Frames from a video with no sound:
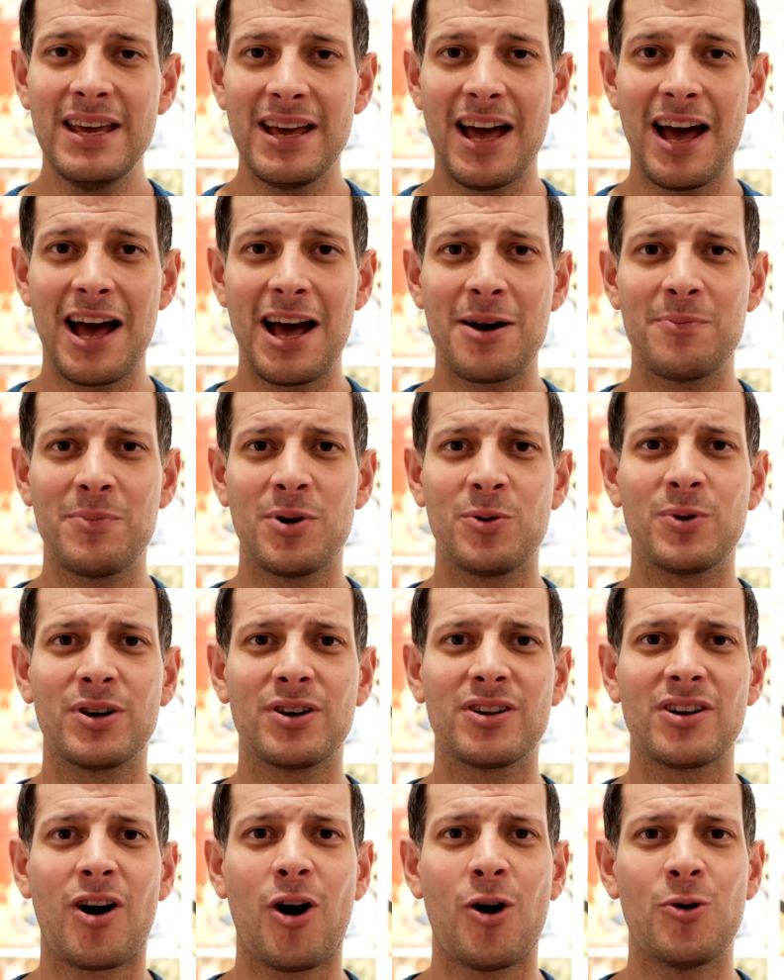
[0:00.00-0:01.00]
but we're
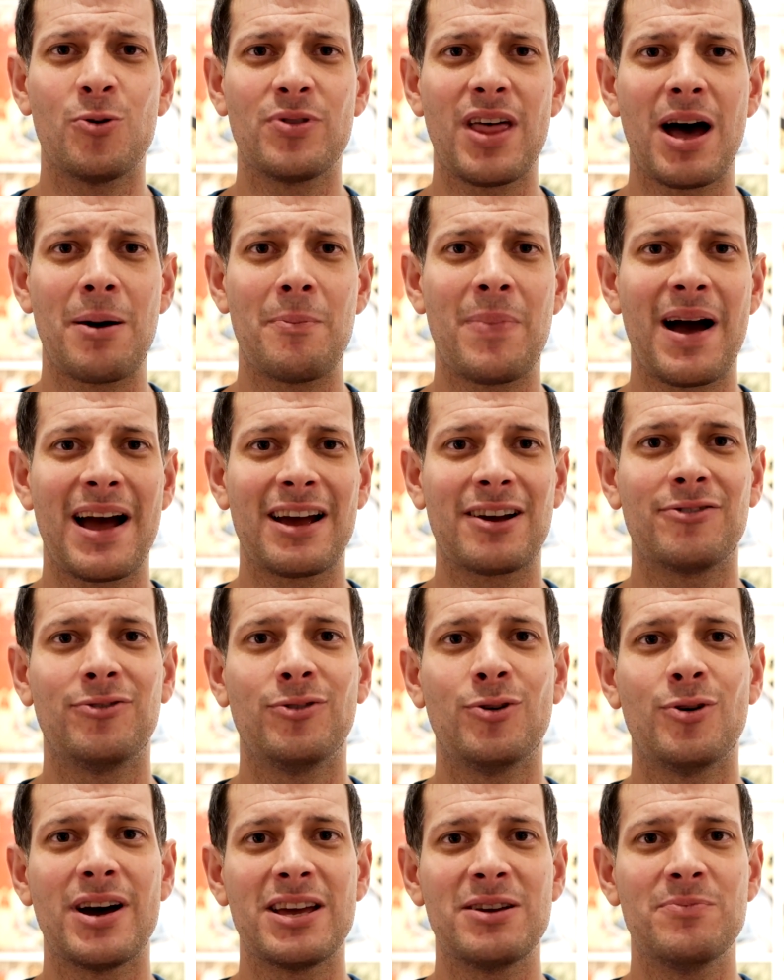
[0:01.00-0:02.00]
going to hold that back
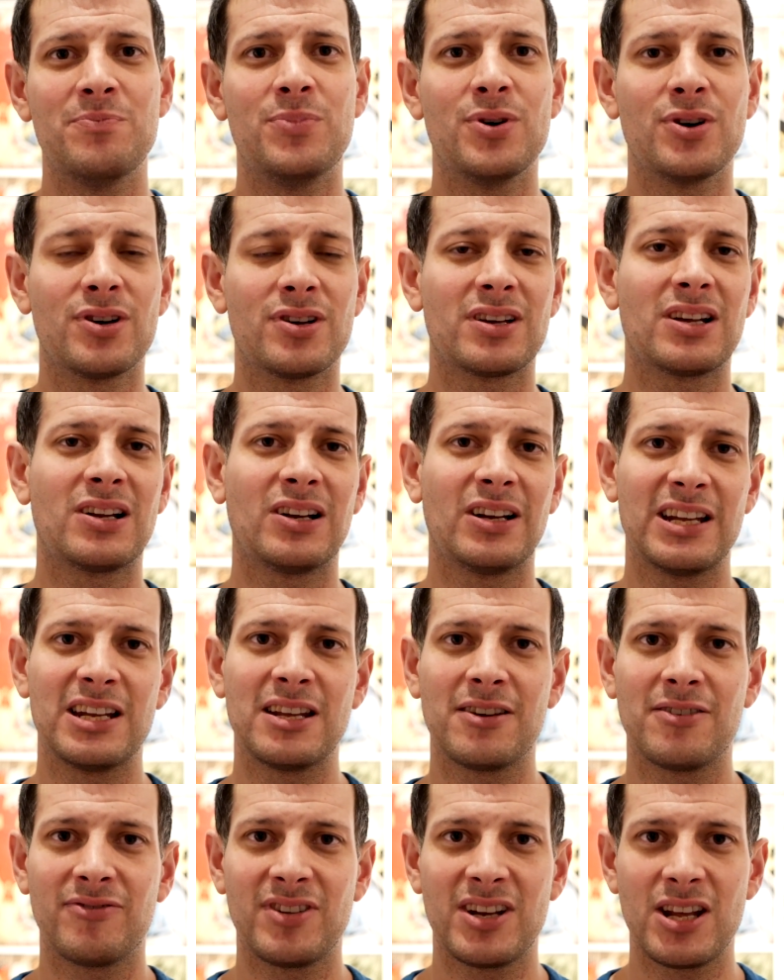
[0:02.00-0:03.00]
for a bug
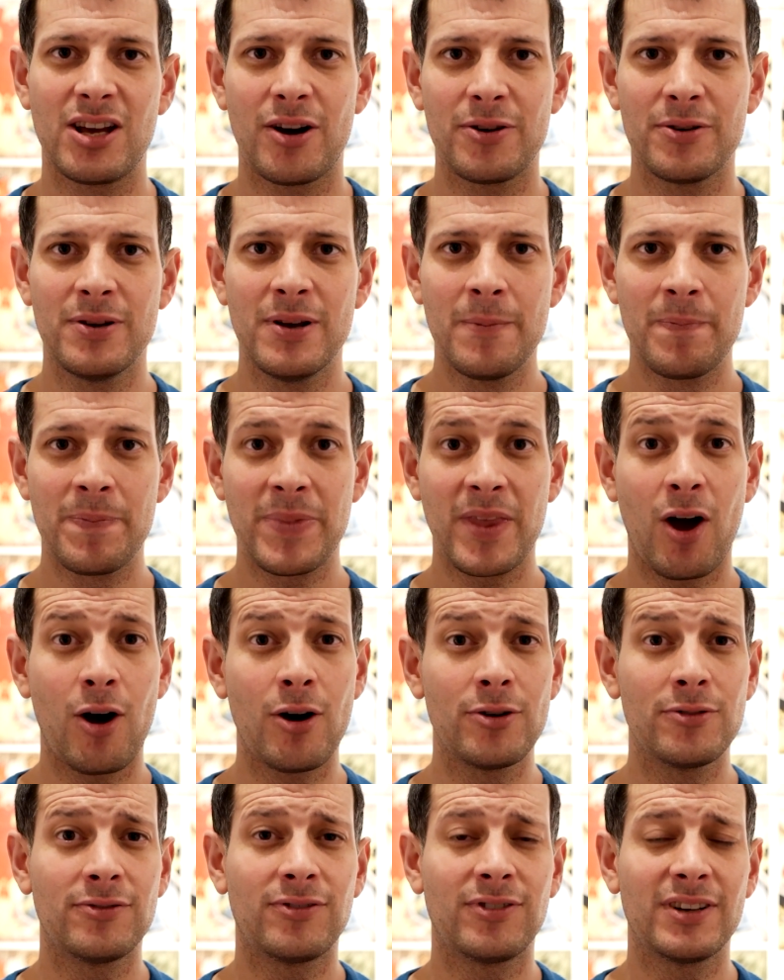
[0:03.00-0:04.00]
cleaning video,
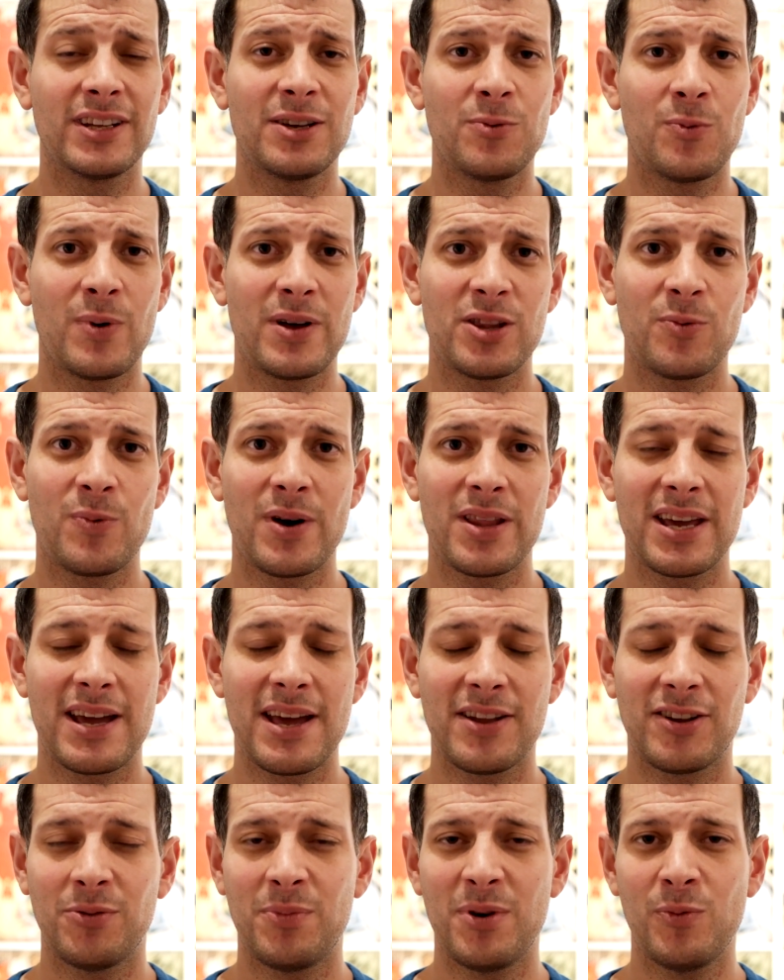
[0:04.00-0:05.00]
hopefully when the weather
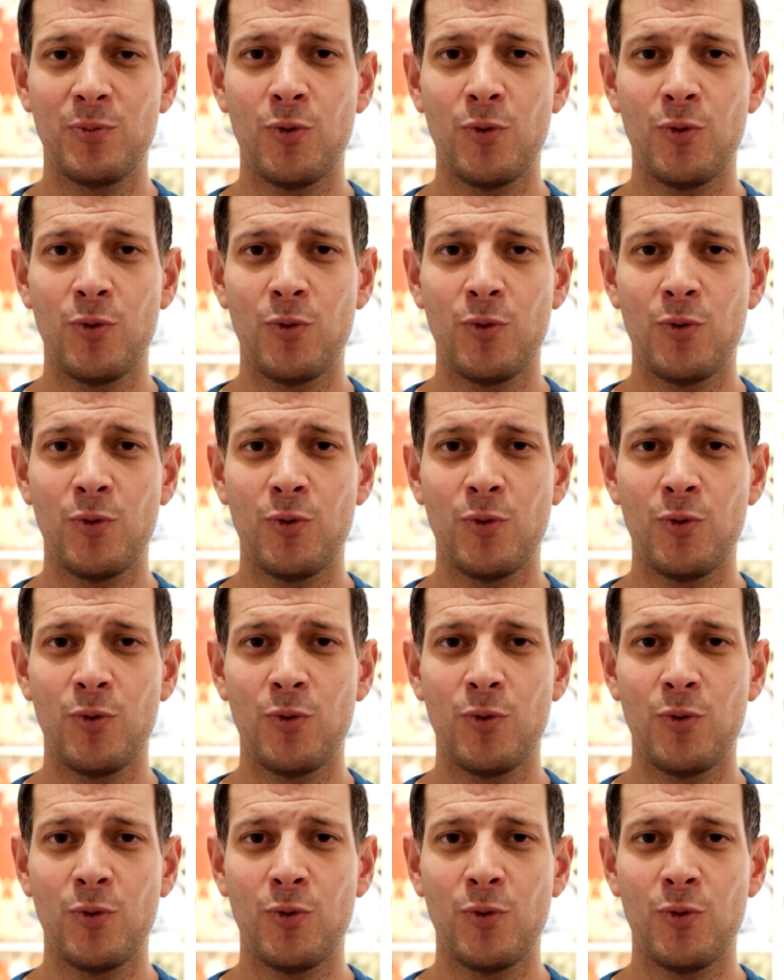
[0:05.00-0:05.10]
gets a bit